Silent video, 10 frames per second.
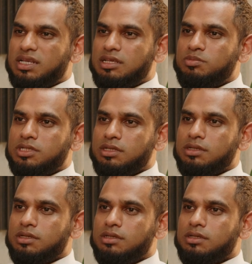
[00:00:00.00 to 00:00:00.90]
want to accept
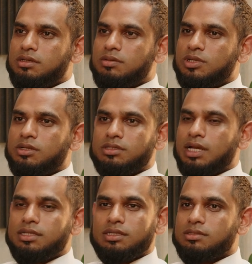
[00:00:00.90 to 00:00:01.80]
it because
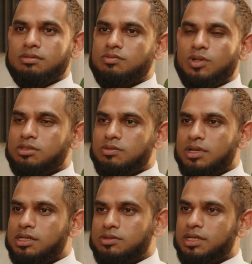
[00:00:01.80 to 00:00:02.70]
I just wasn't
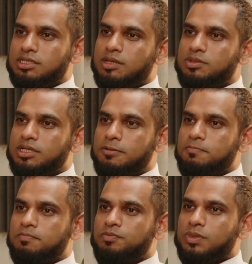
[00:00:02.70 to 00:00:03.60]
ready to accept
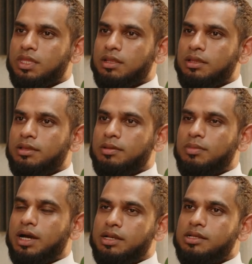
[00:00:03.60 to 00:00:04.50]
it.
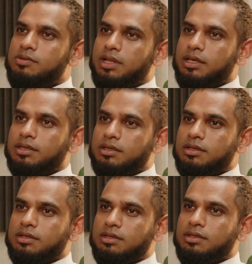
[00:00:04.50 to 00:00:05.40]
But I knew like
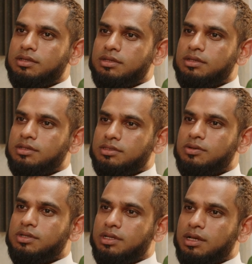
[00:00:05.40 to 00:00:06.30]
it's
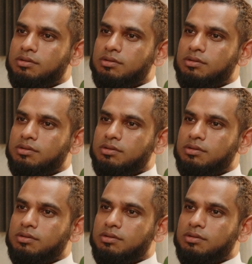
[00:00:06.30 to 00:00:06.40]
going